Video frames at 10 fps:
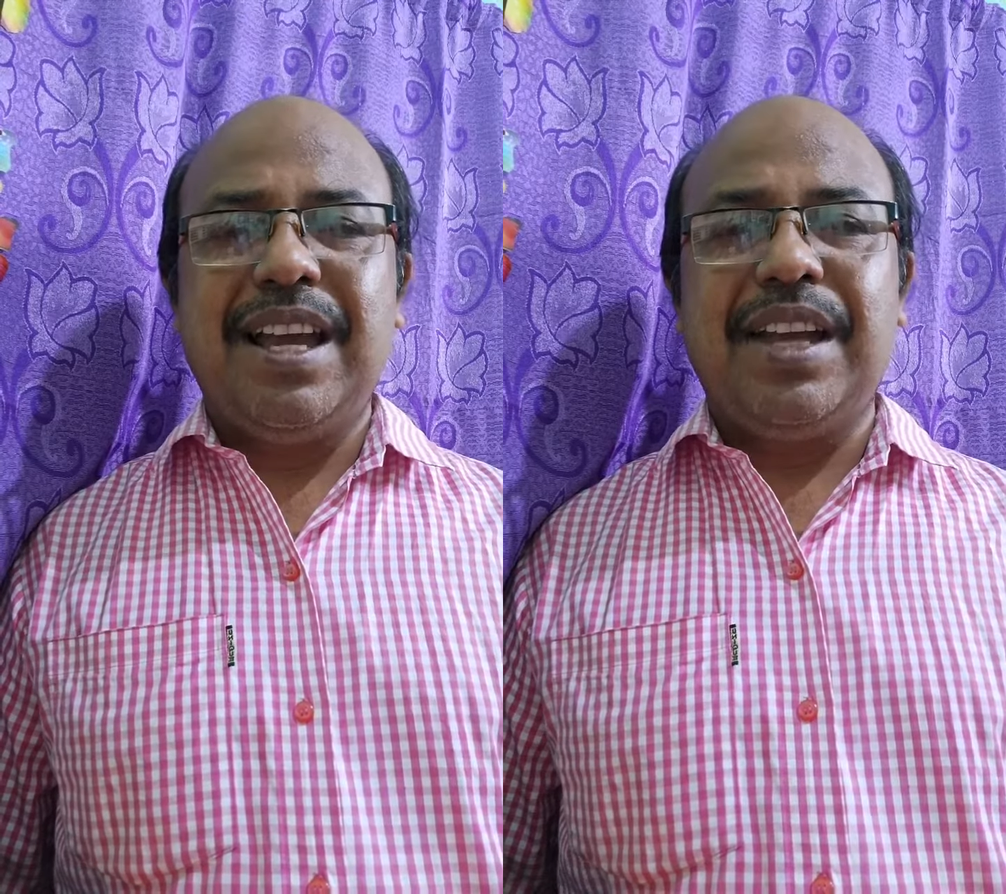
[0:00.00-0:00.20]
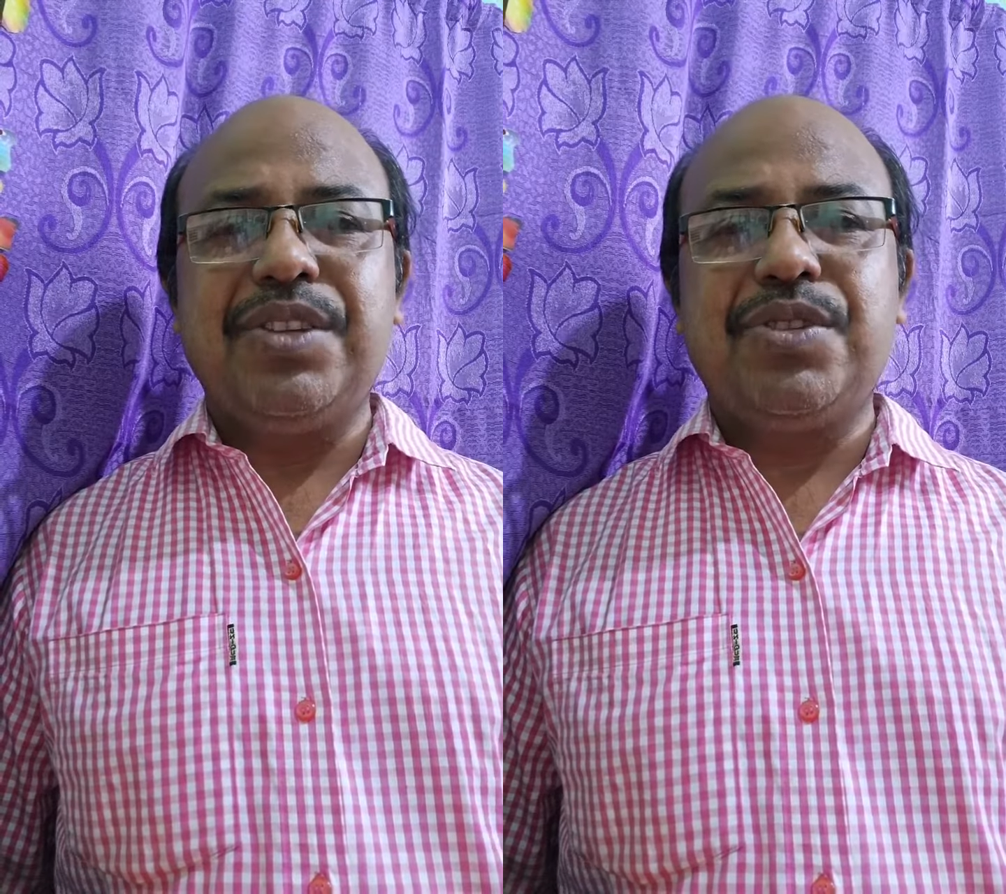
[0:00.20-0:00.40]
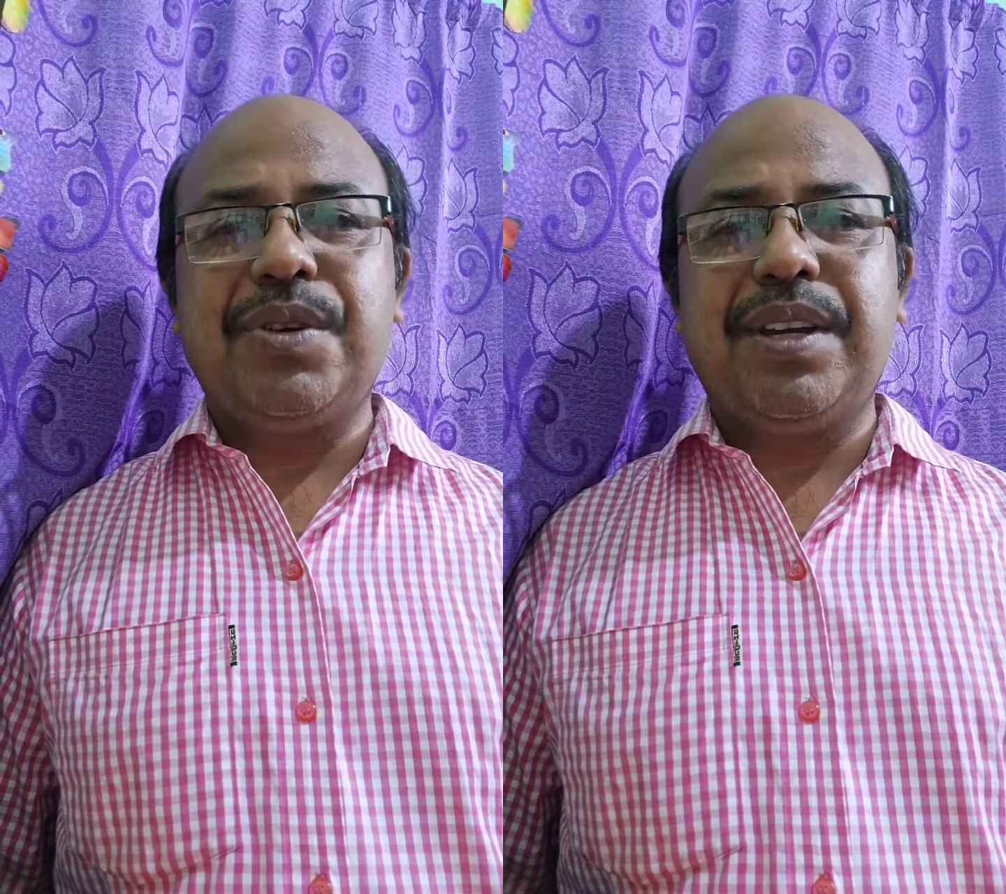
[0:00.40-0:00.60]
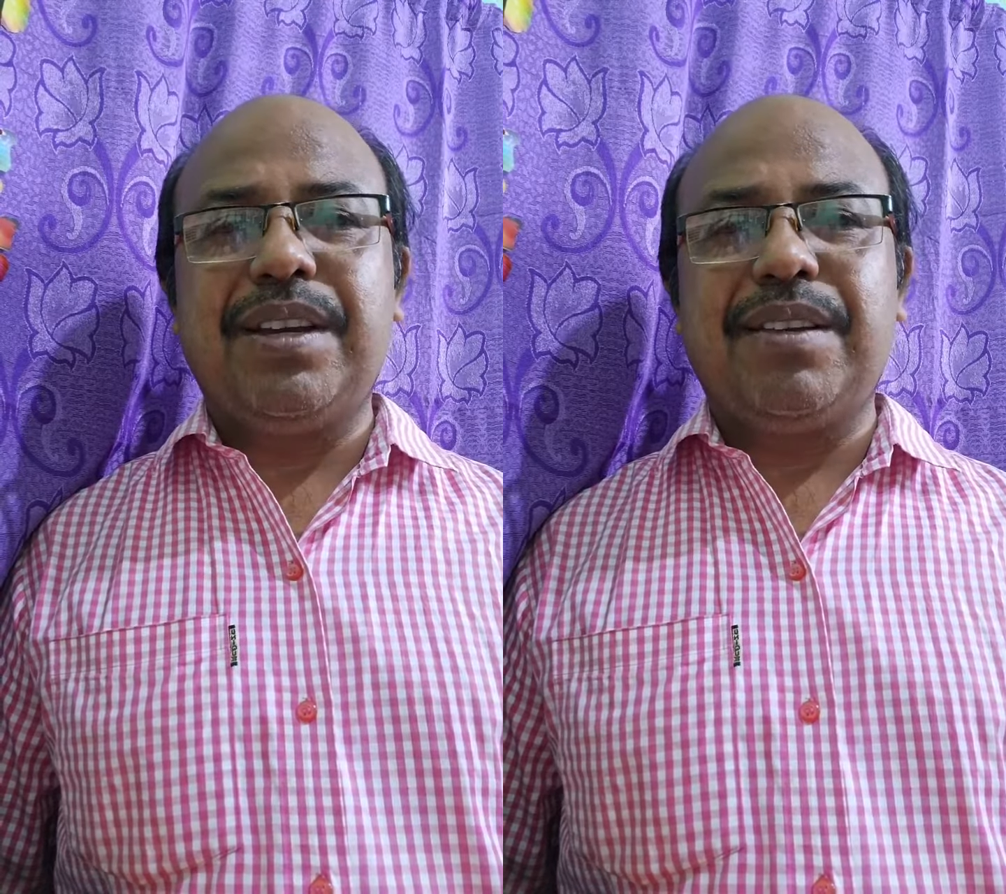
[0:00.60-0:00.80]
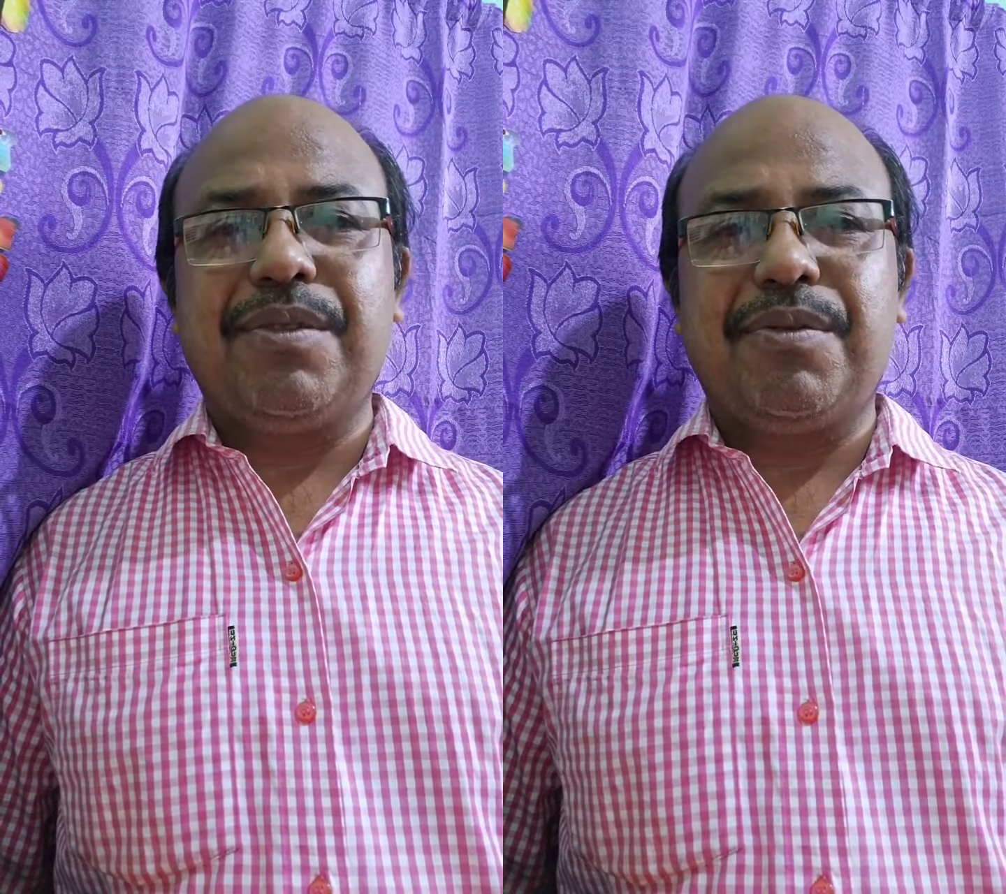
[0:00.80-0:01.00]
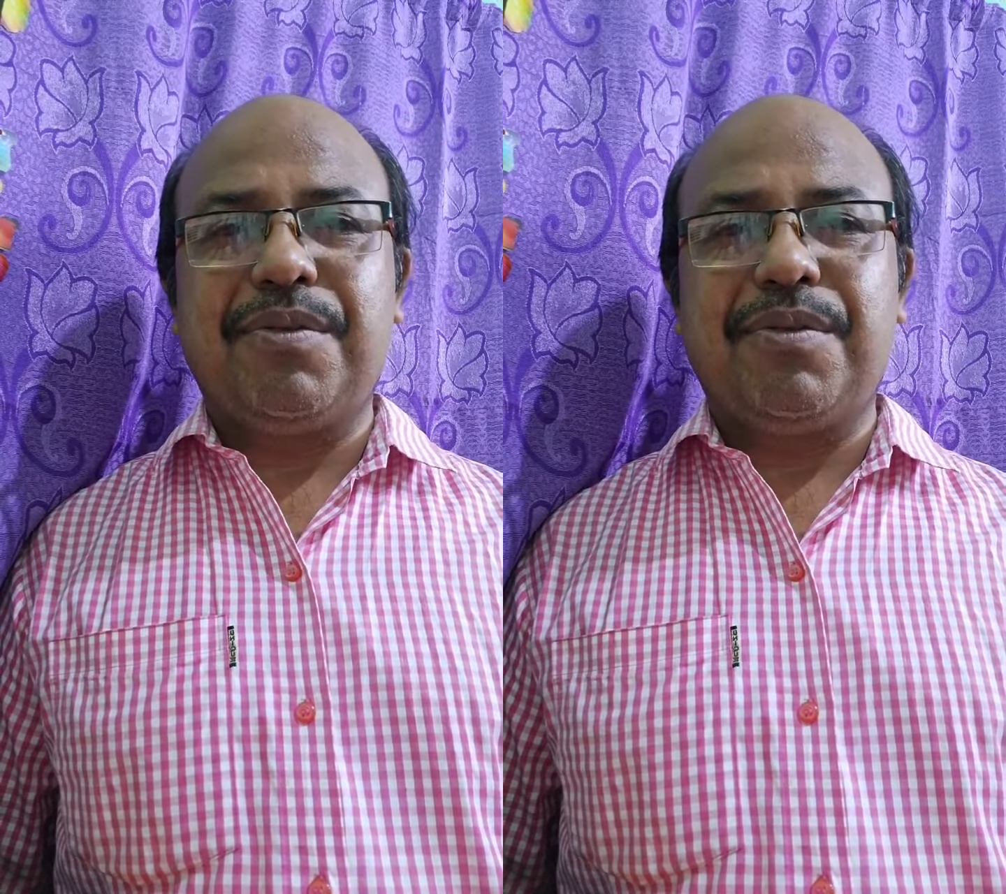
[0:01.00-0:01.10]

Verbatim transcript: enjoying